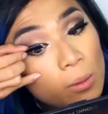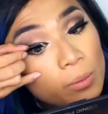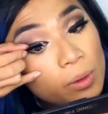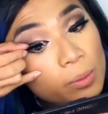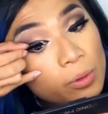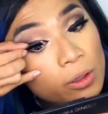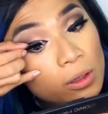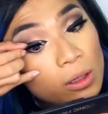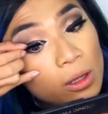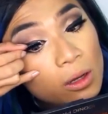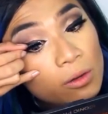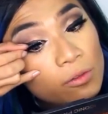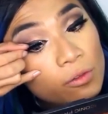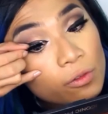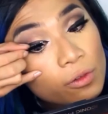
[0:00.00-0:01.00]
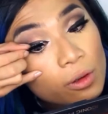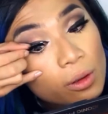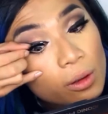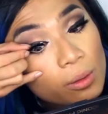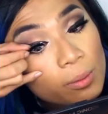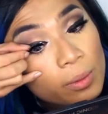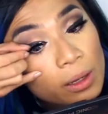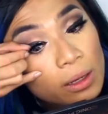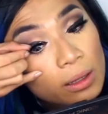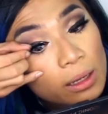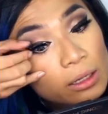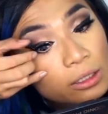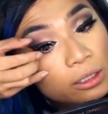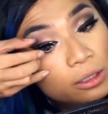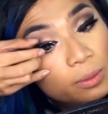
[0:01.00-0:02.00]
People love mink
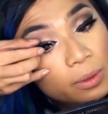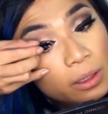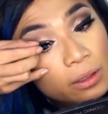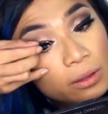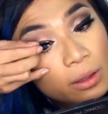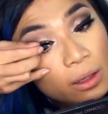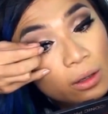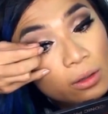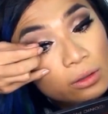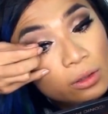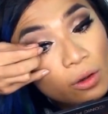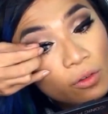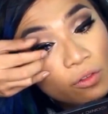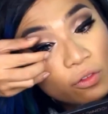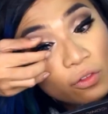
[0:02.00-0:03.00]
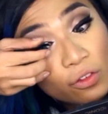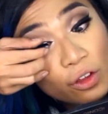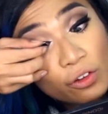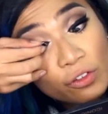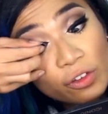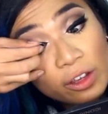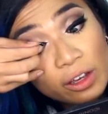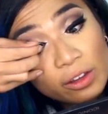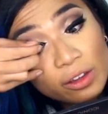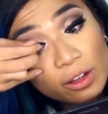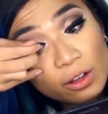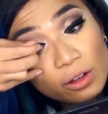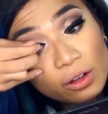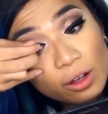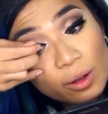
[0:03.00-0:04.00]
lashes because they look so fluffy and they
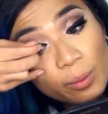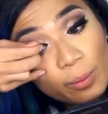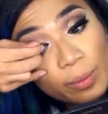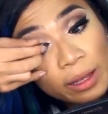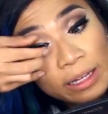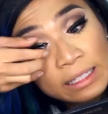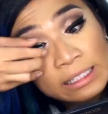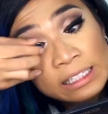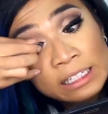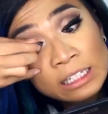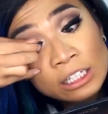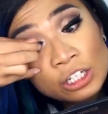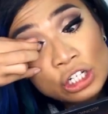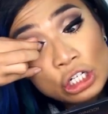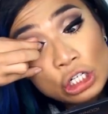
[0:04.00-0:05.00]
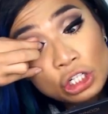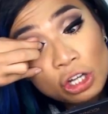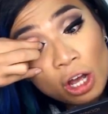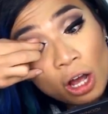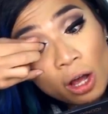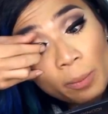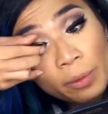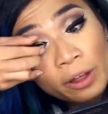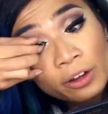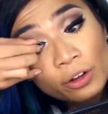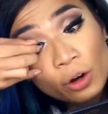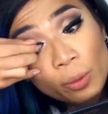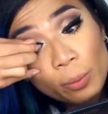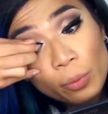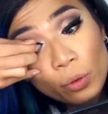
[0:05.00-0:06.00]
look amazing and sharp and
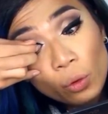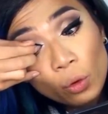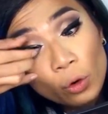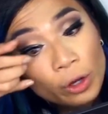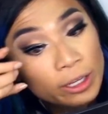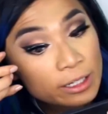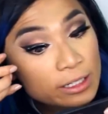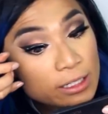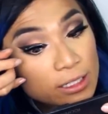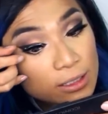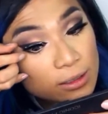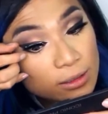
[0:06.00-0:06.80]
on point.